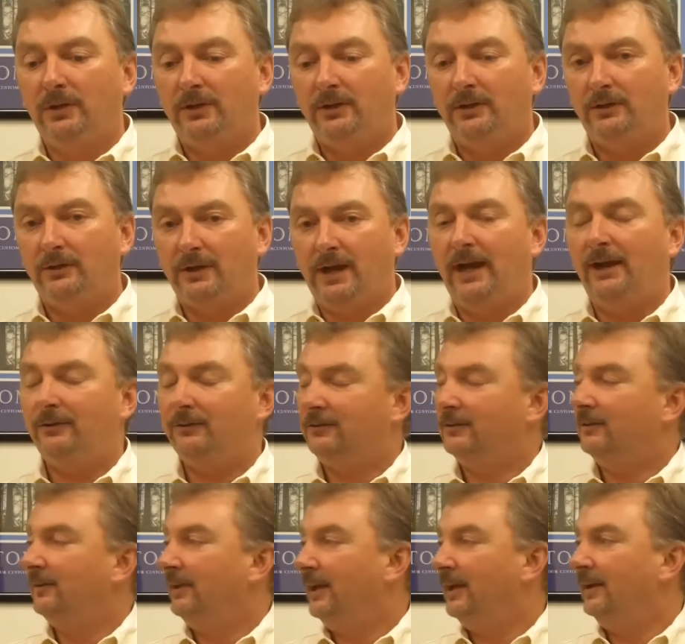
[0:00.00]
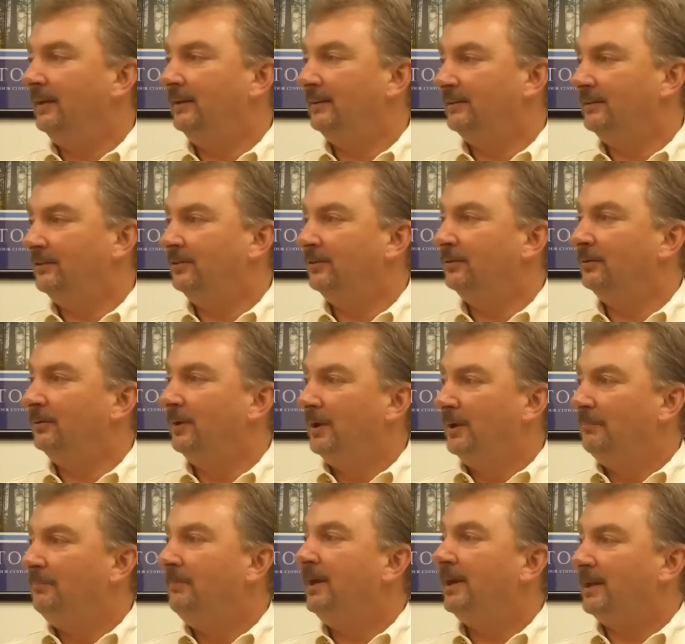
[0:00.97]
your house today to
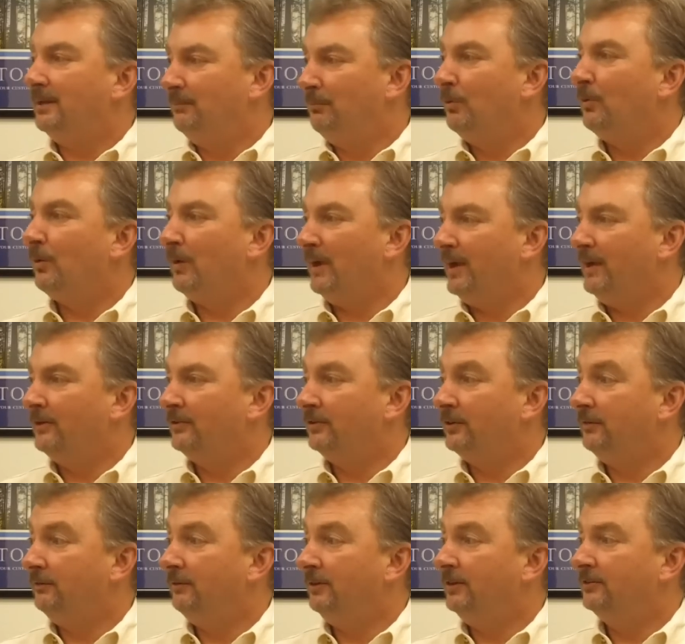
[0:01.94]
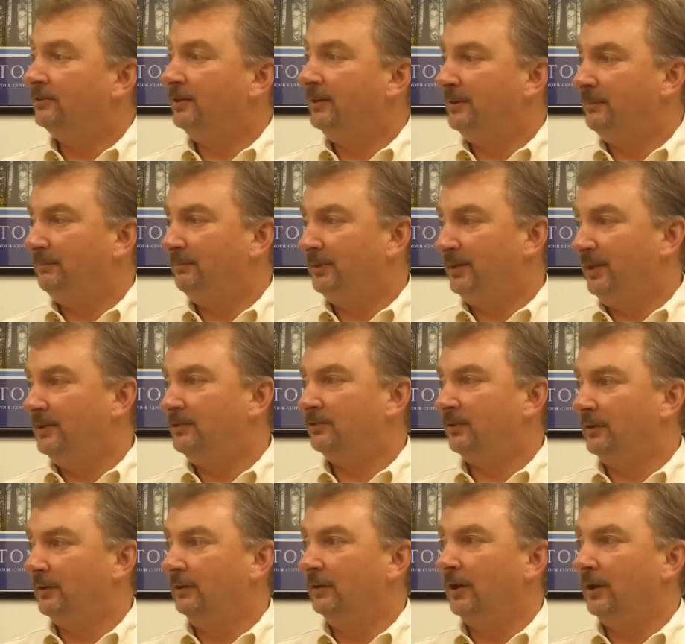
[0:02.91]
make it more energy efficient and
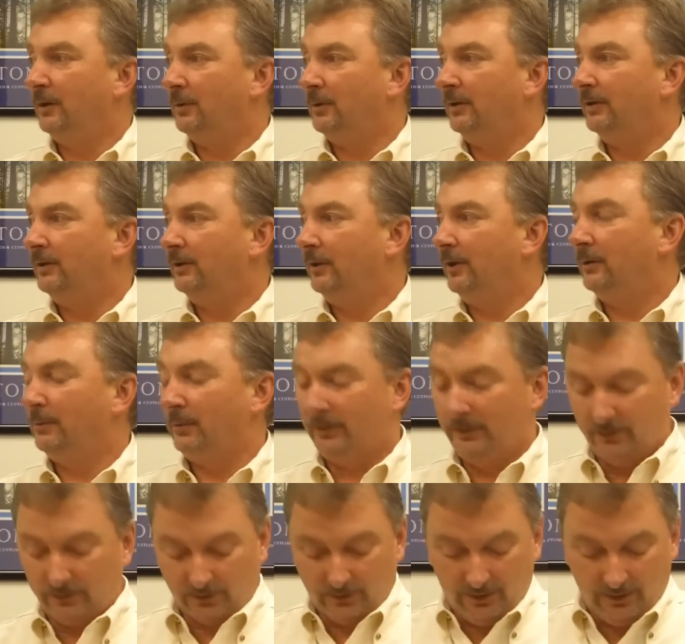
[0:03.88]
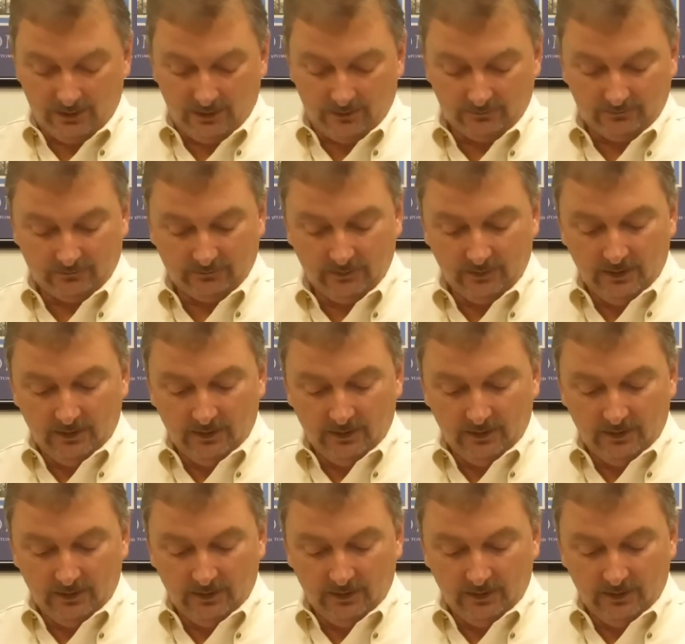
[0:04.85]
potentially lower your costs.